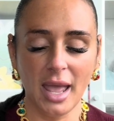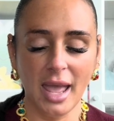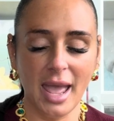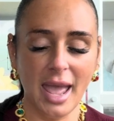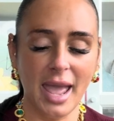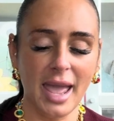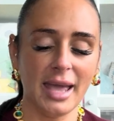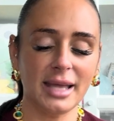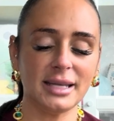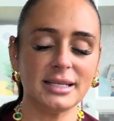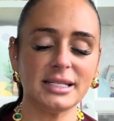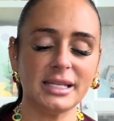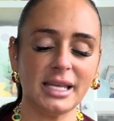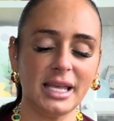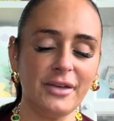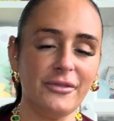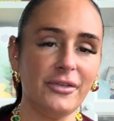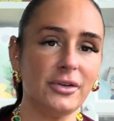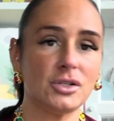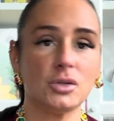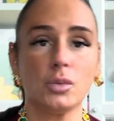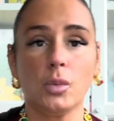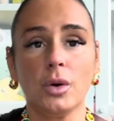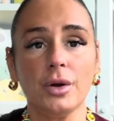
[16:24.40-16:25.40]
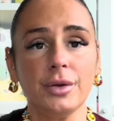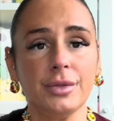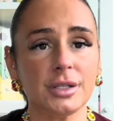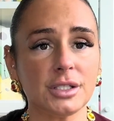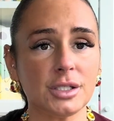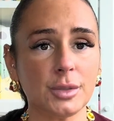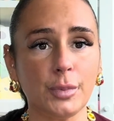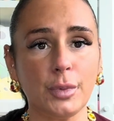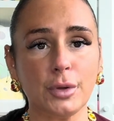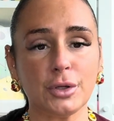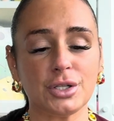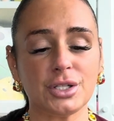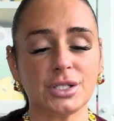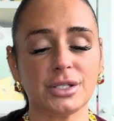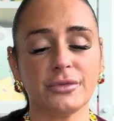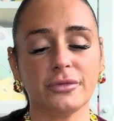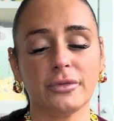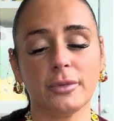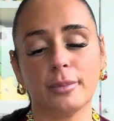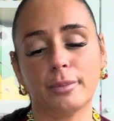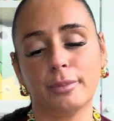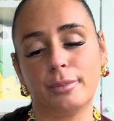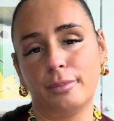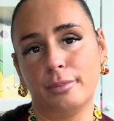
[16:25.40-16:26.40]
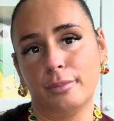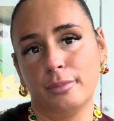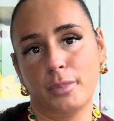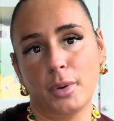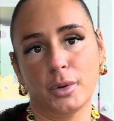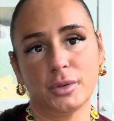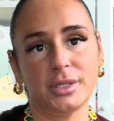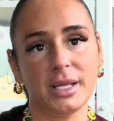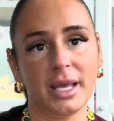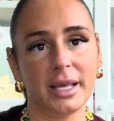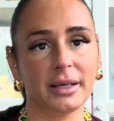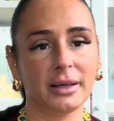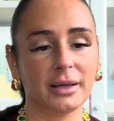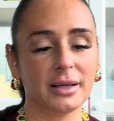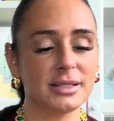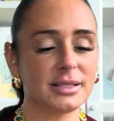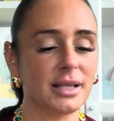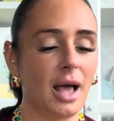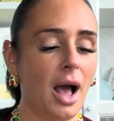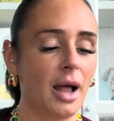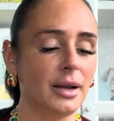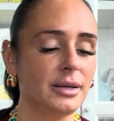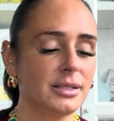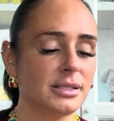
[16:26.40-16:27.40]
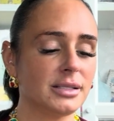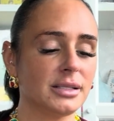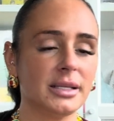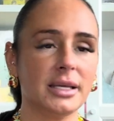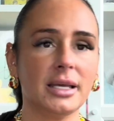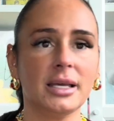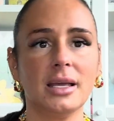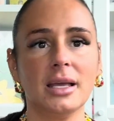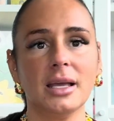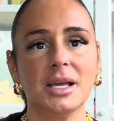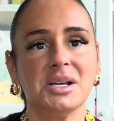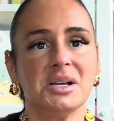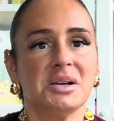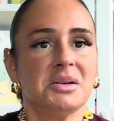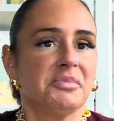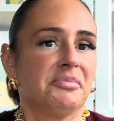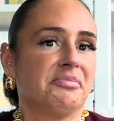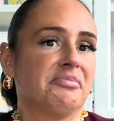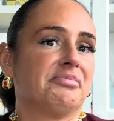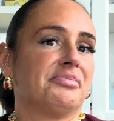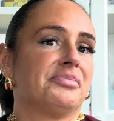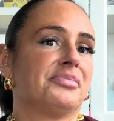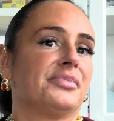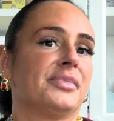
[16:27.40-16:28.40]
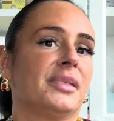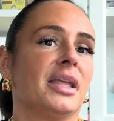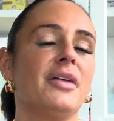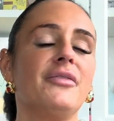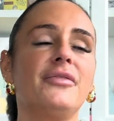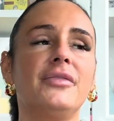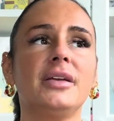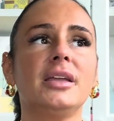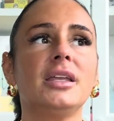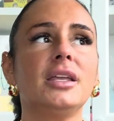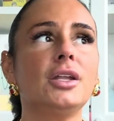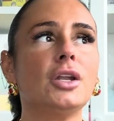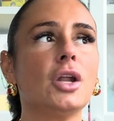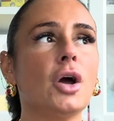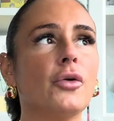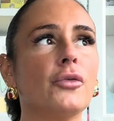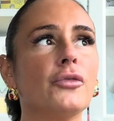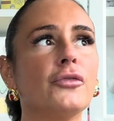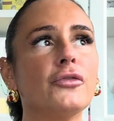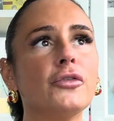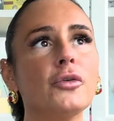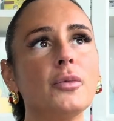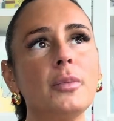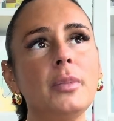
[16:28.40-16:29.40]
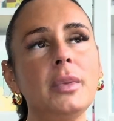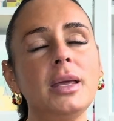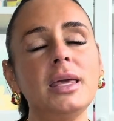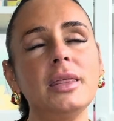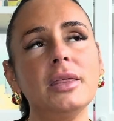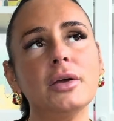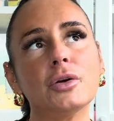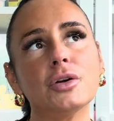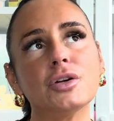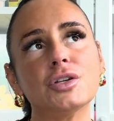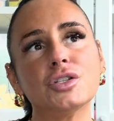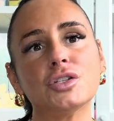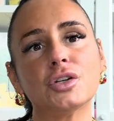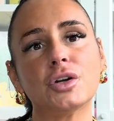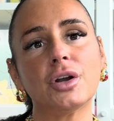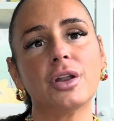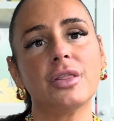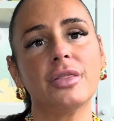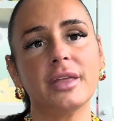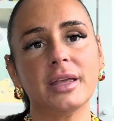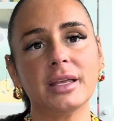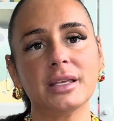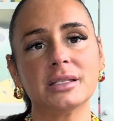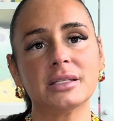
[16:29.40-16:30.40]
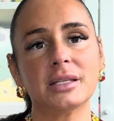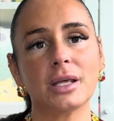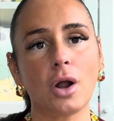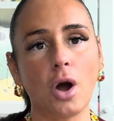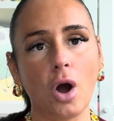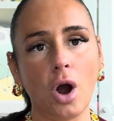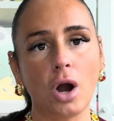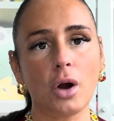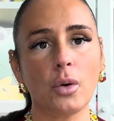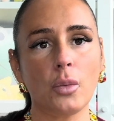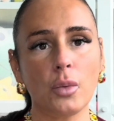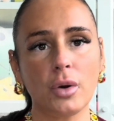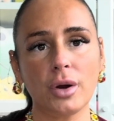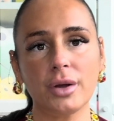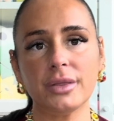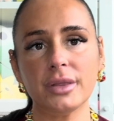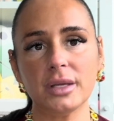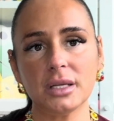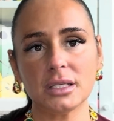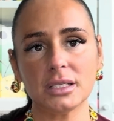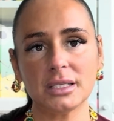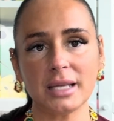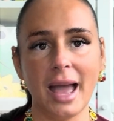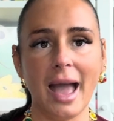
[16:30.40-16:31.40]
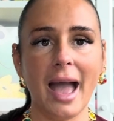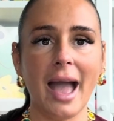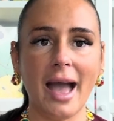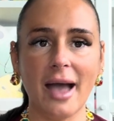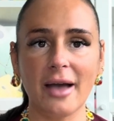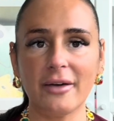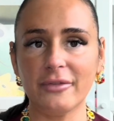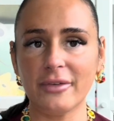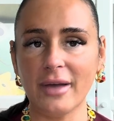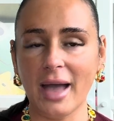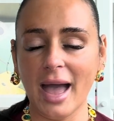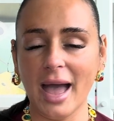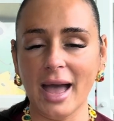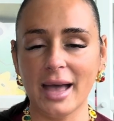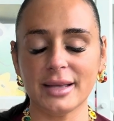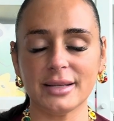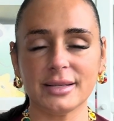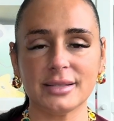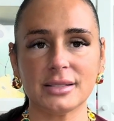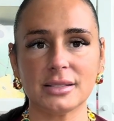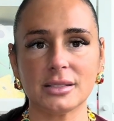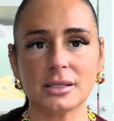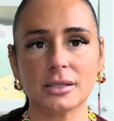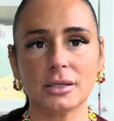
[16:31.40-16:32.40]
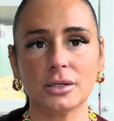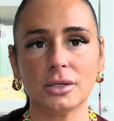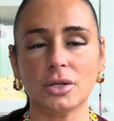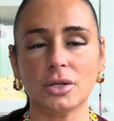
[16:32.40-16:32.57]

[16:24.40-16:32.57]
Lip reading: And if it's worth it to purchase it from Bottega, because honestly, if it, for me, there are certain things that are worth it to have as,